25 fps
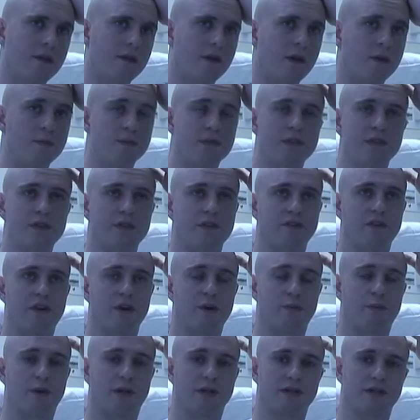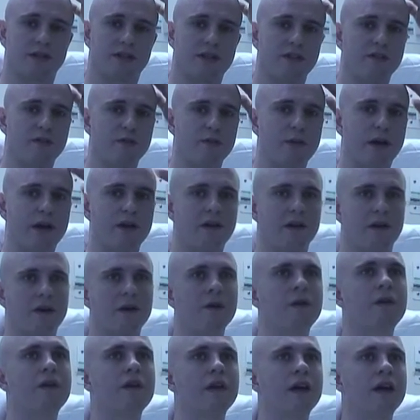still very positive about the
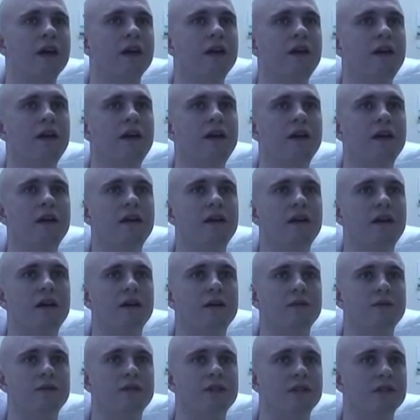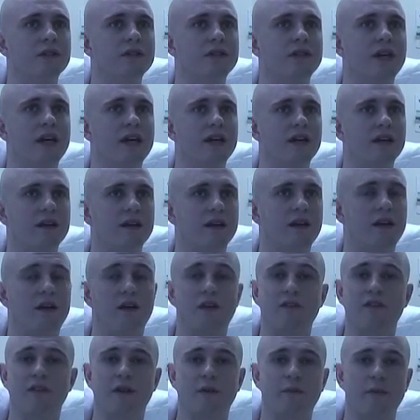whole thing. I'm still taking a
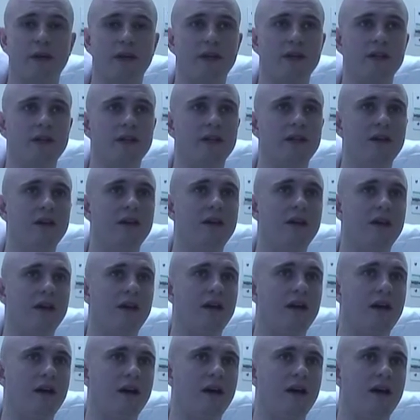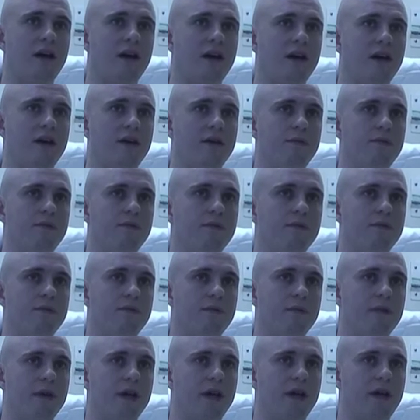lot from it,
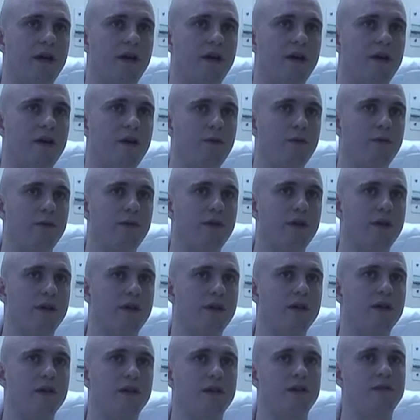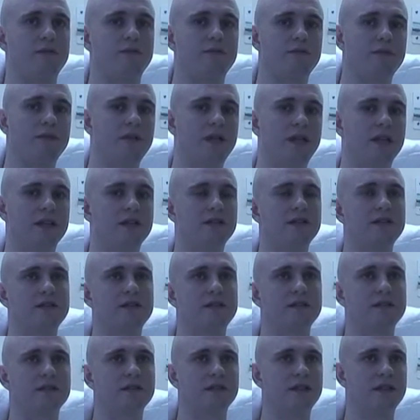and I hope that
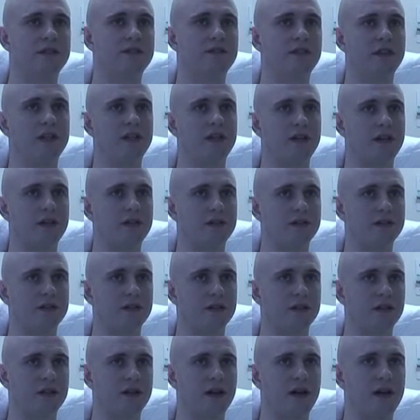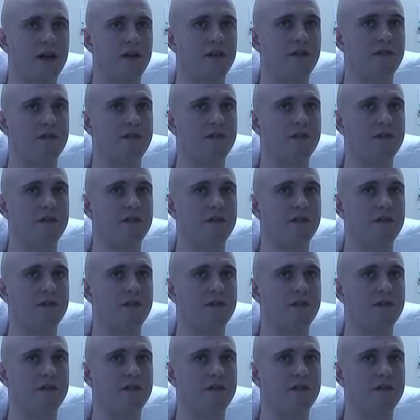these videos can kind of